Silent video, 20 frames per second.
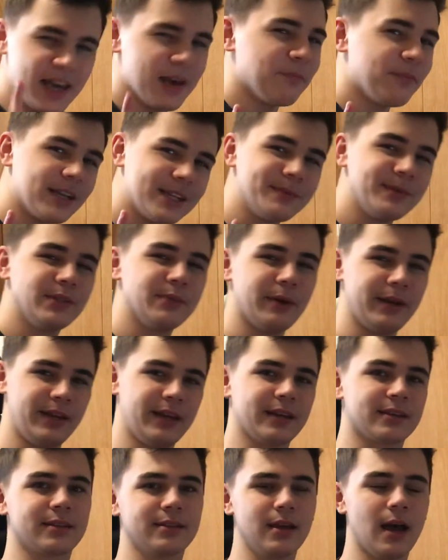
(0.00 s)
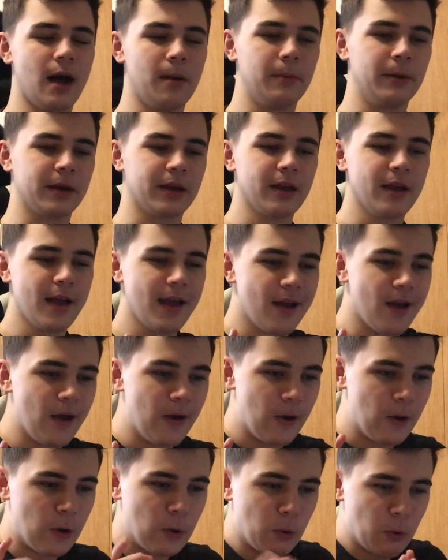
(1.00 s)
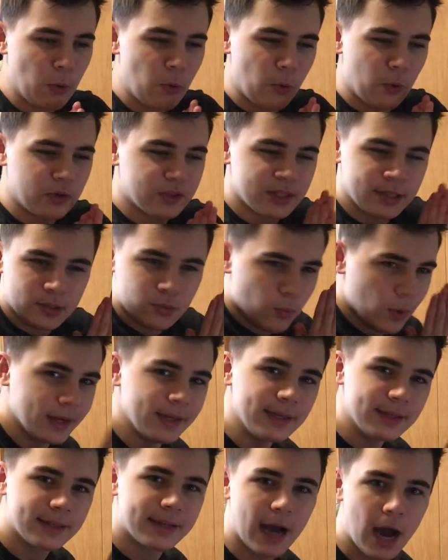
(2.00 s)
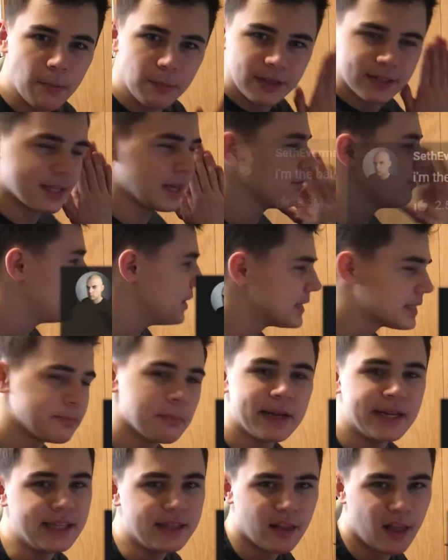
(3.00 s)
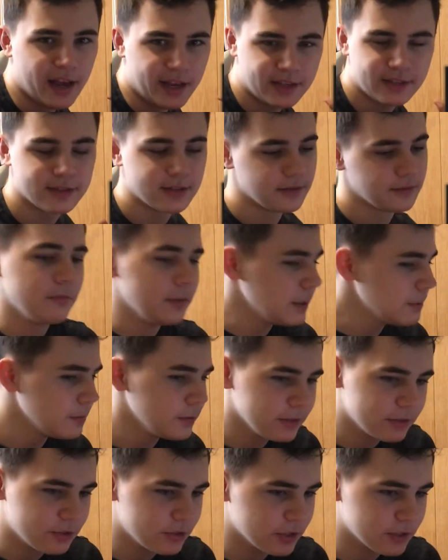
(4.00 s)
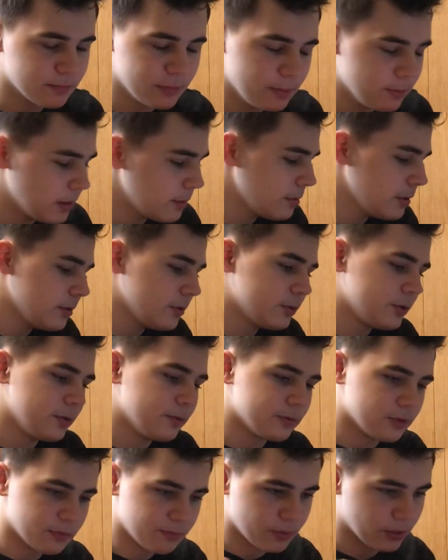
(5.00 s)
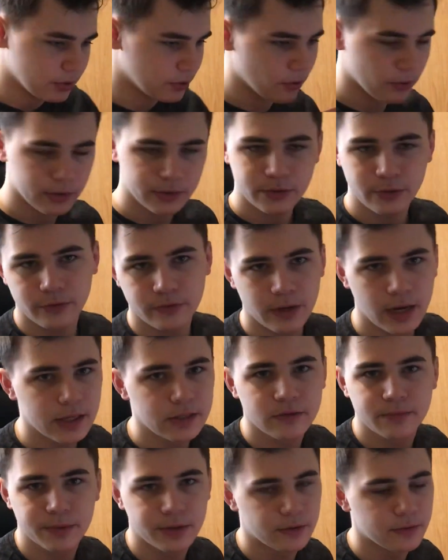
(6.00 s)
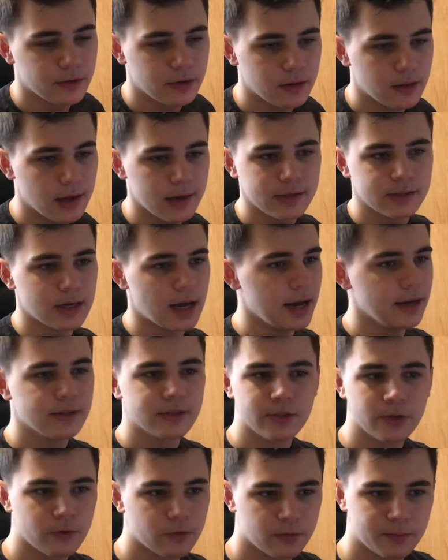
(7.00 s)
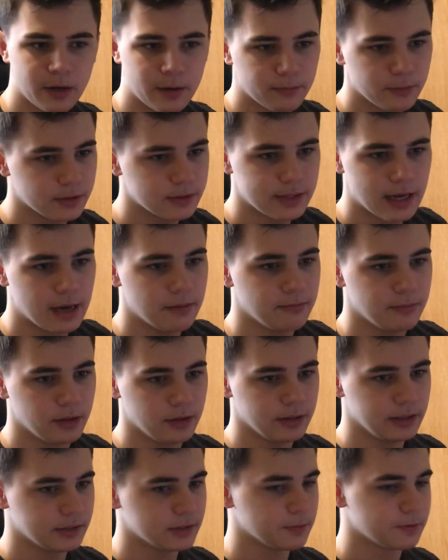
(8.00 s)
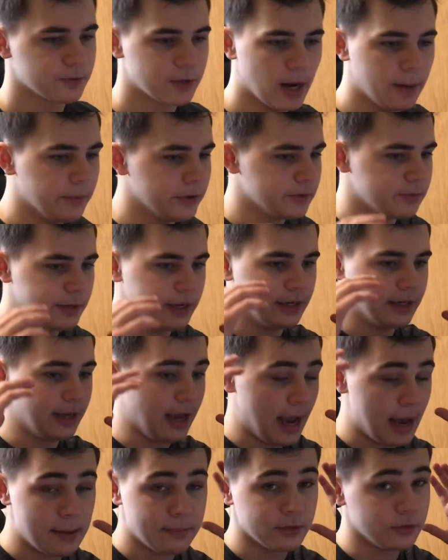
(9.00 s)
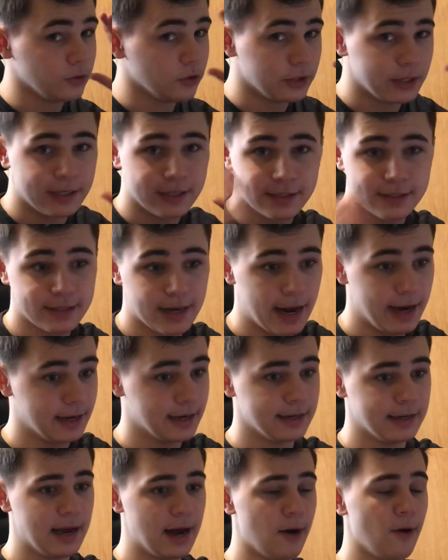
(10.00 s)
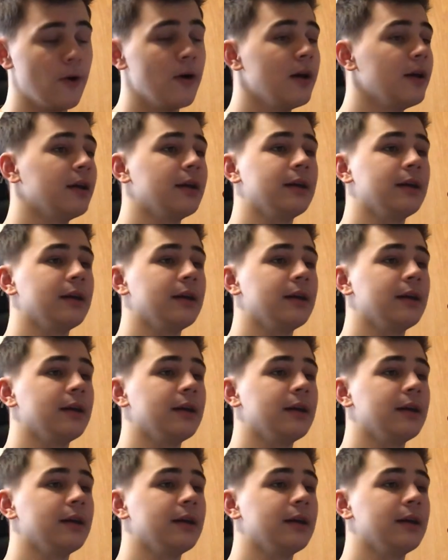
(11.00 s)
that brings me to my next topic. Since when did comments have this many likes? Maybe it's just me, maybe YouTube's just been growing too fast for me to realize. I still remember ten million subscribers being absolutely insane, and now